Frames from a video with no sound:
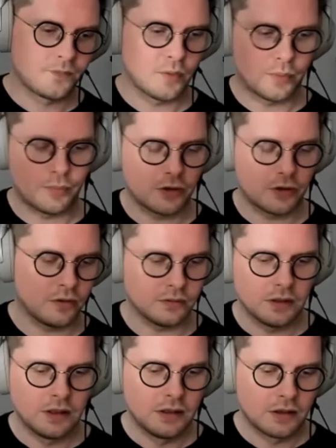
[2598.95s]
what we
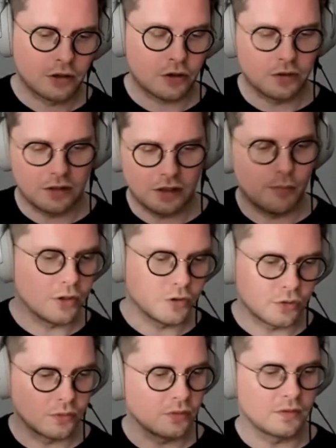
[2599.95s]
call currently a
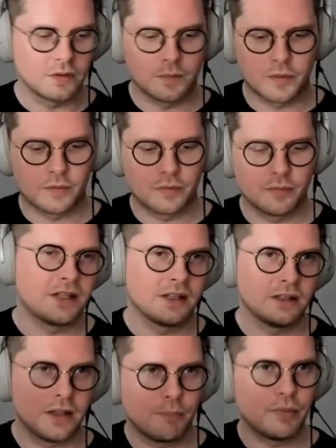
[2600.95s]
module, or
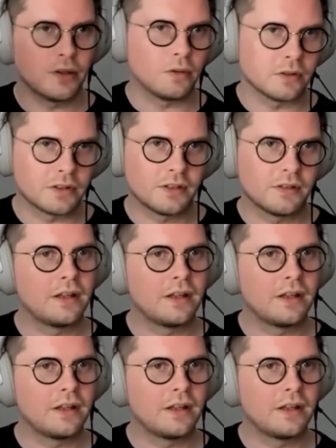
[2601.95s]
basically a build.